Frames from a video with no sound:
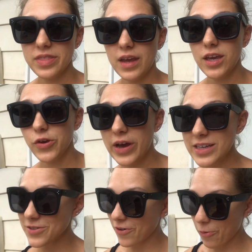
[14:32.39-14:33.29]
Thank you
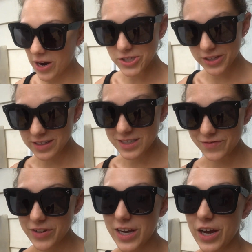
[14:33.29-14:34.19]
guys for watching this
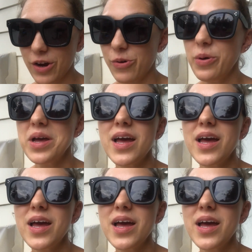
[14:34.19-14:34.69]
video.